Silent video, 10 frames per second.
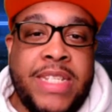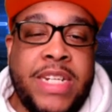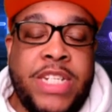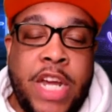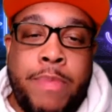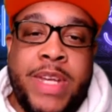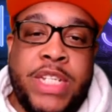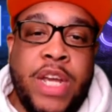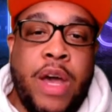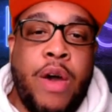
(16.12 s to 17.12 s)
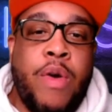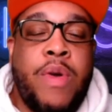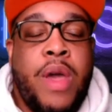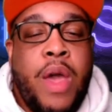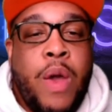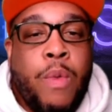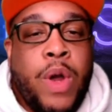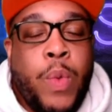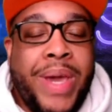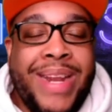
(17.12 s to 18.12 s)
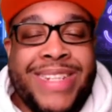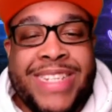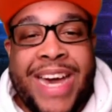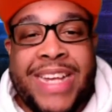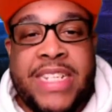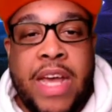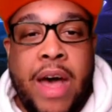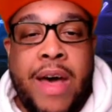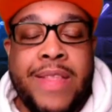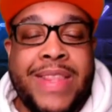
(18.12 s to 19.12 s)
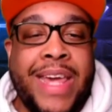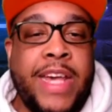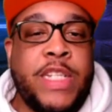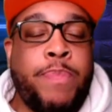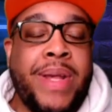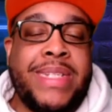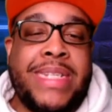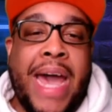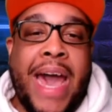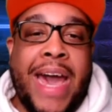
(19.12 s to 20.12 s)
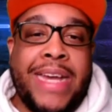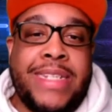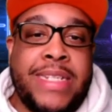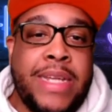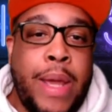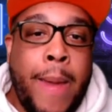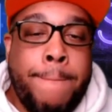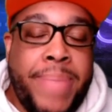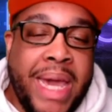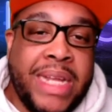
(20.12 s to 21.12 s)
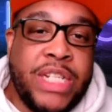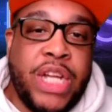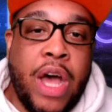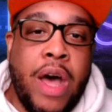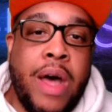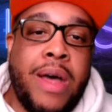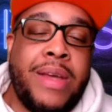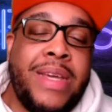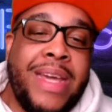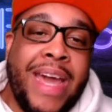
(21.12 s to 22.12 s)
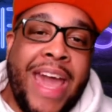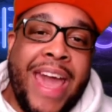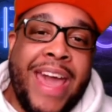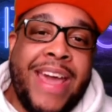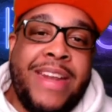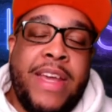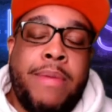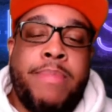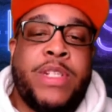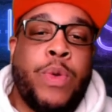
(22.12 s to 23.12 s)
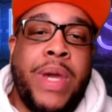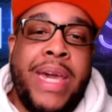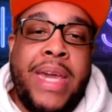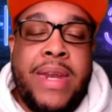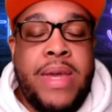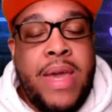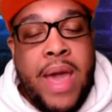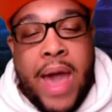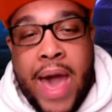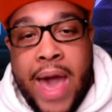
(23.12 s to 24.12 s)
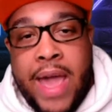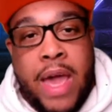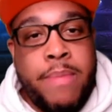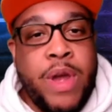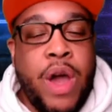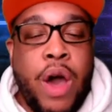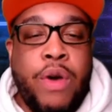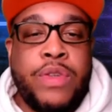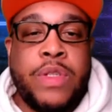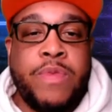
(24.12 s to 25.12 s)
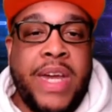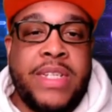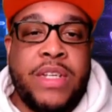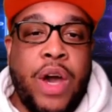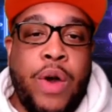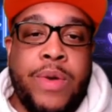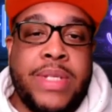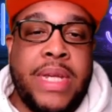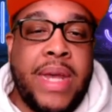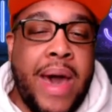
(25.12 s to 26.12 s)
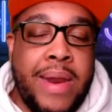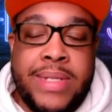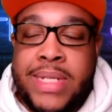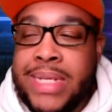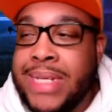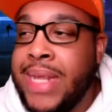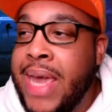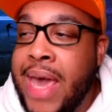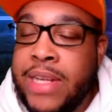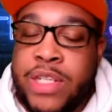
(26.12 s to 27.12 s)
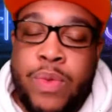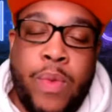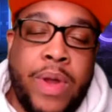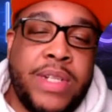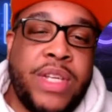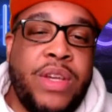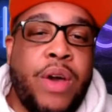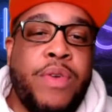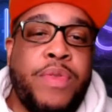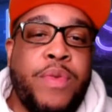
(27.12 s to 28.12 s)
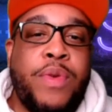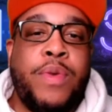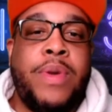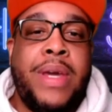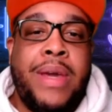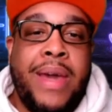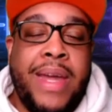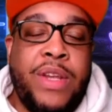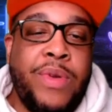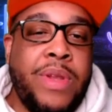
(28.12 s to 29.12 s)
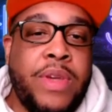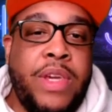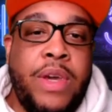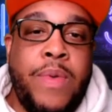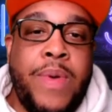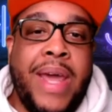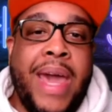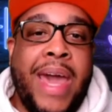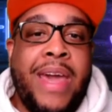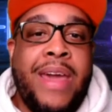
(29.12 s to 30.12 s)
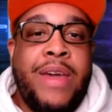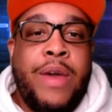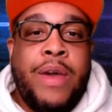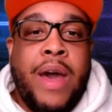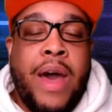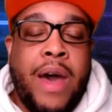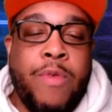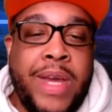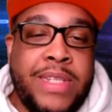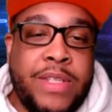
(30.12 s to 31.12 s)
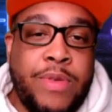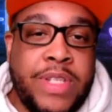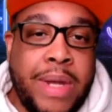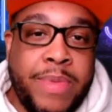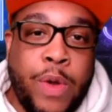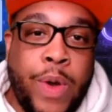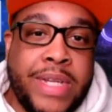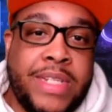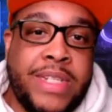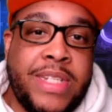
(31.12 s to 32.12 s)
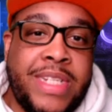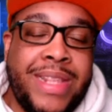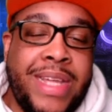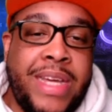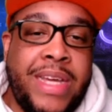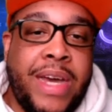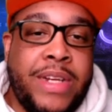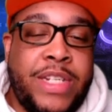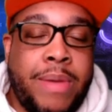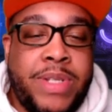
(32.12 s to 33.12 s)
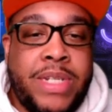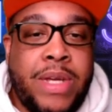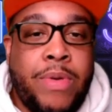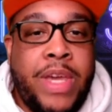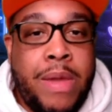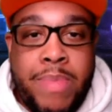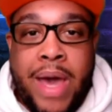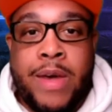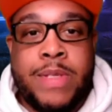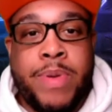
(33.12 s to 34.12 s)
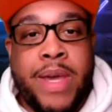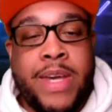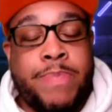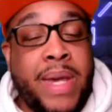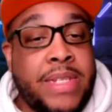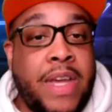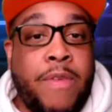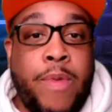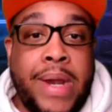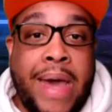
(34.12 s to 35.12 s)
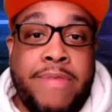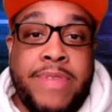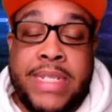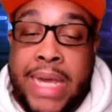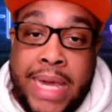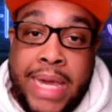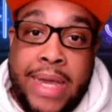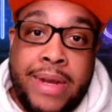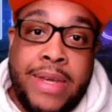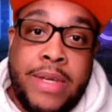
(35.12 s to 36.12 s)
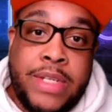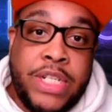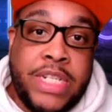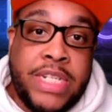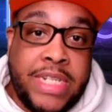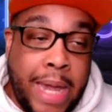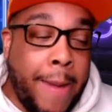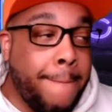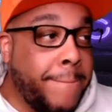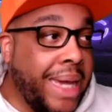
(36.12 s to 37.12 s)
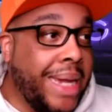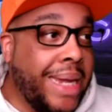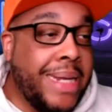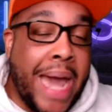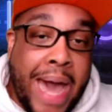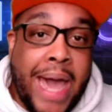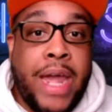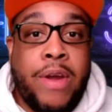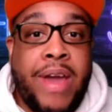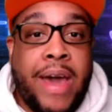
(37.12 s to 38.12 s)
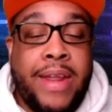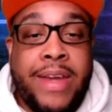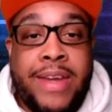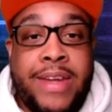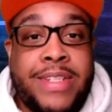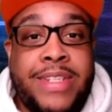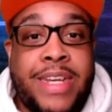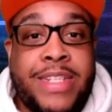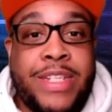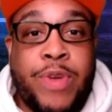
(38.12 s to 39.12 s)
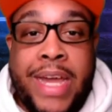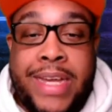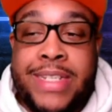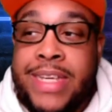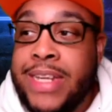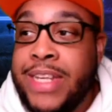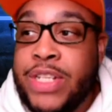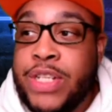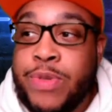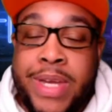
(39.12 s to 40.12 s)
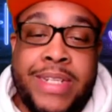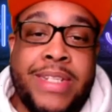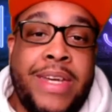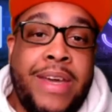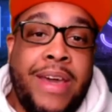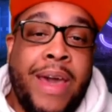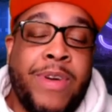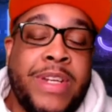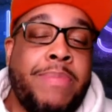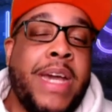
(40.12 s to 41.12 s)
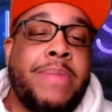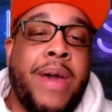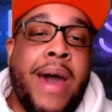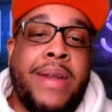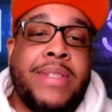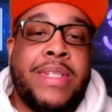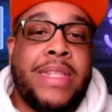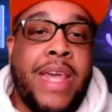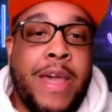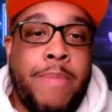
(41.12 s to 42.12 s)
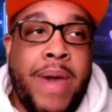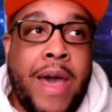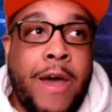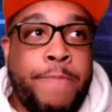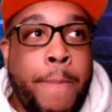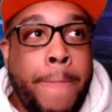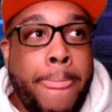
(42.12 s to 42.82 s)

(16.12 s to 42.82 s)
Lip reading: the Chubby Show, where we discuss all things plus size, big and tall, and in between. I am your host, Reese Cokes, and honestly, today I just wanted to go through and do a little Q&A, read through some of the questions in the Chubby Show emails, because based off what I've seen, shit be dire out here. It's just crazy in these streets, which makes me honestly think about